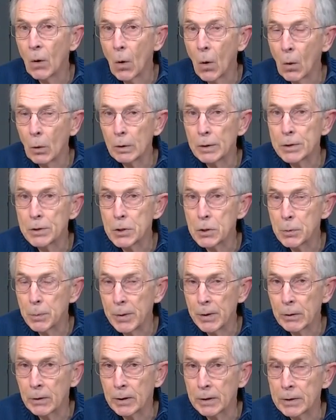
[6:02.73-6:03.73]
Holy
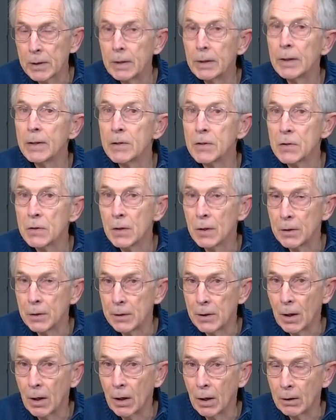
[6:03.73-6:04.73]
Spirit is the
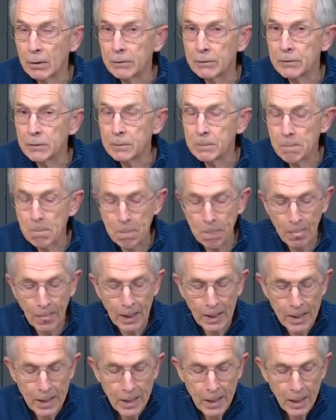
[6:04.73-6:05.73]
dove.
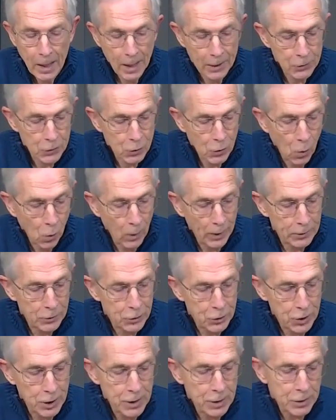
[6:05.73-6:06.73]
And so
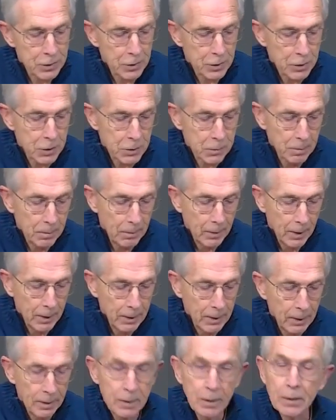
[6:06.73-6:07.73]
when Jesus
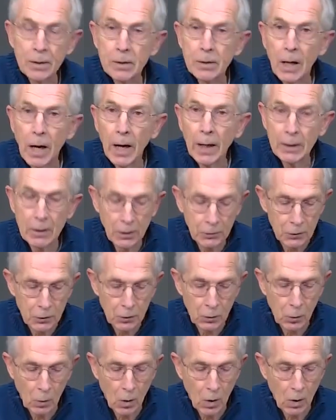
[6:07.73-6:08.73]
died on
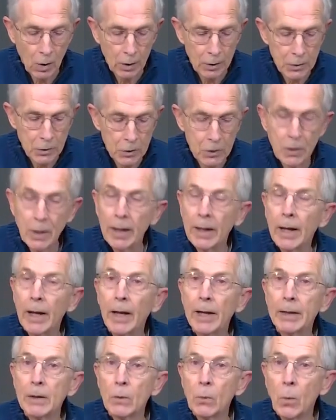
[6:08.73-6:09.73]
the cross
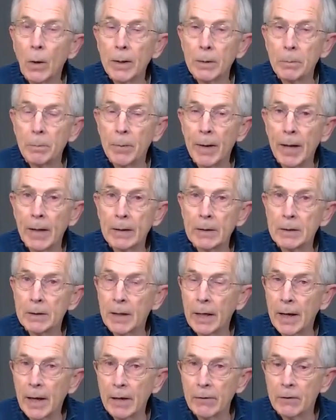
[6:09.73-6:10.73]
and he went back
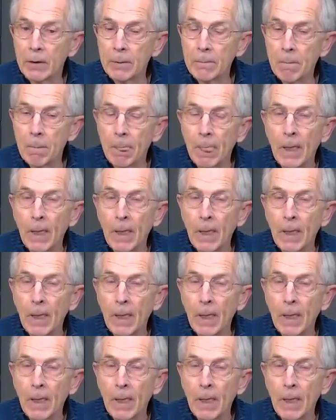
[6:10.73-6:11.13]
to heaven,